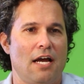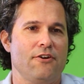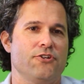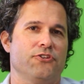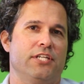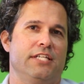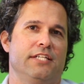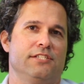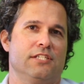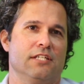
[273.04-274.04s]
I don't know that he
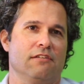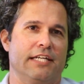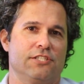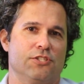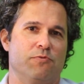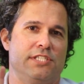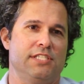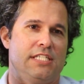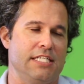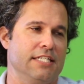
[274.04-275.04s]
needs to just
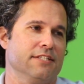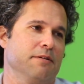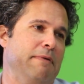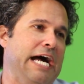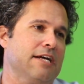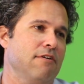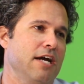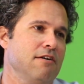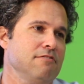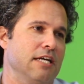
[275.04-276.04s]
recede into the
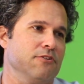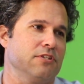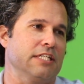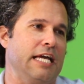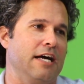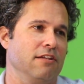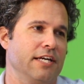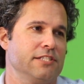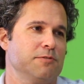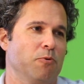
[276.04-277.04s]
background. I don't think
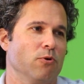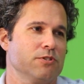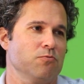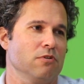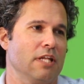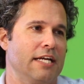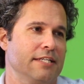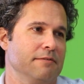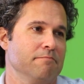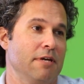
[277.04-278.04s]
LA sports will let
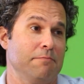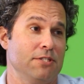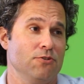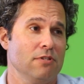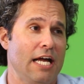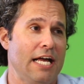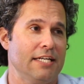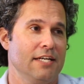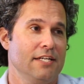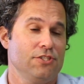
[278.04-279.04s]
him maybe do
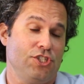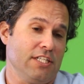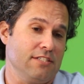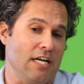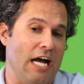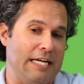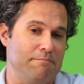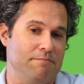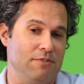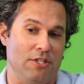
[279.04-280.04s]
that. Chick
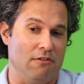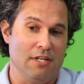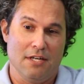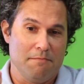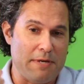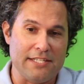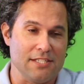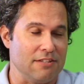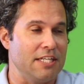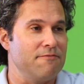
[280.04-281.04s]
died,
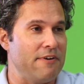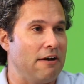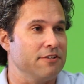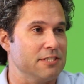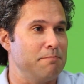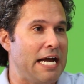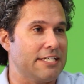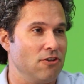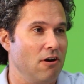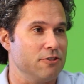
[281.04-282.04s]
basically he fell in his
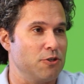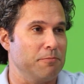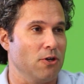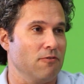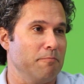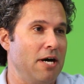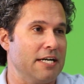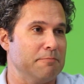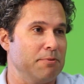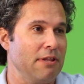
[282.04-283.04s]
backyard tripping over a
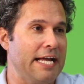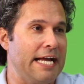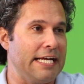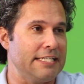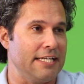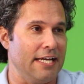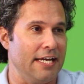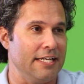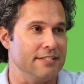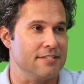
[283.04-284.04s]
potted plant
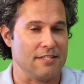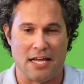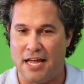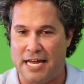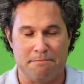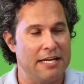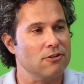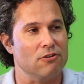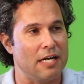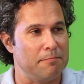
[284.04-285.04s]
and had
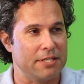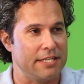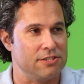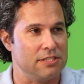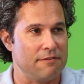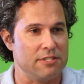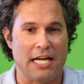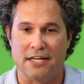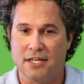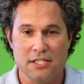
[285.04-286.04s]
medical complications after
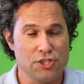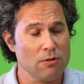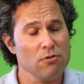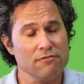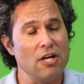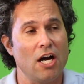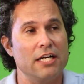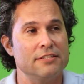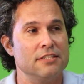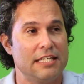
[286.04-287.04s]
that. Chick would have
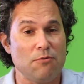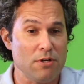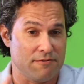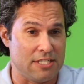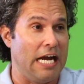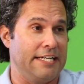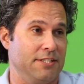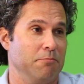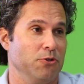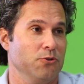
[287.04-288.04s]
died in
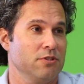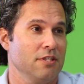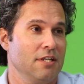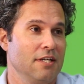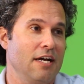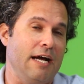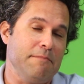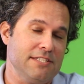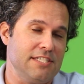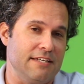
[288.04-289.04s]
the booth. I'm
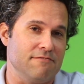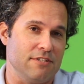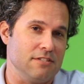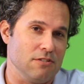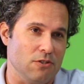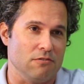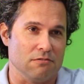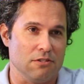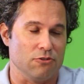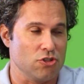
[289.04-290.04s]
not saying it's a
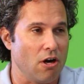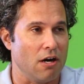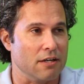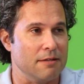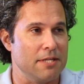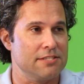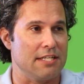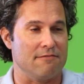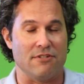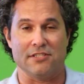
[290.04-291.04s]
little dark. I'm not
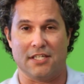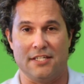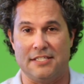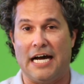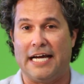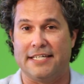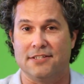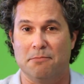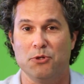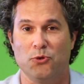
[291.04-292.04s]
saying Vin's going to die in
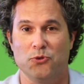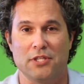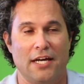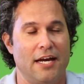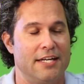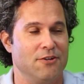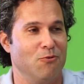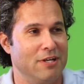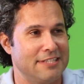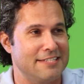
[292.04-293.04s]
the booth. I don't
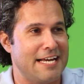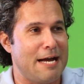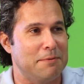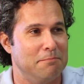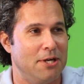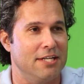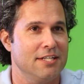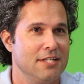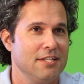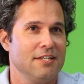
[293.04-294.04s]
want that to happen. But
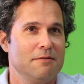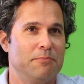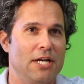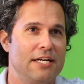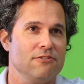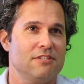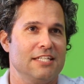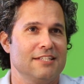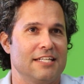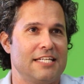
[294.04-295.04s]
I don't
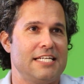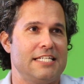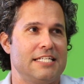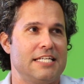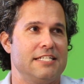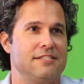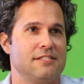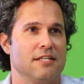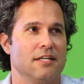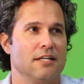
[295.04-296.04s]
think that he needs
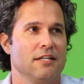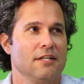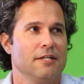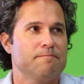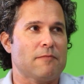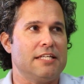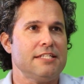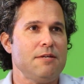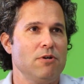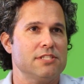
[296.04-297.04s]
to I
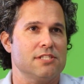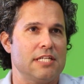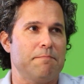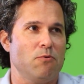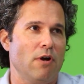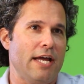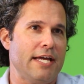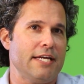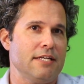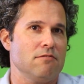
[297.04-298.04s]
think he wants to step
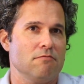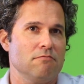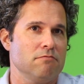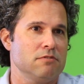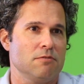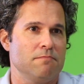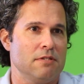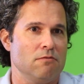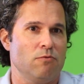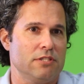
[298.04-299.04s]
away
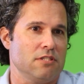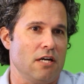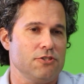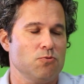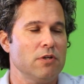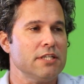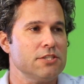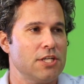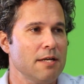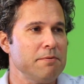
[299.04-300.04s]
with the Dodgers winning a
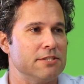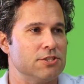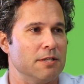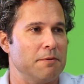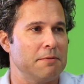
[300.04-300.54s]
championship.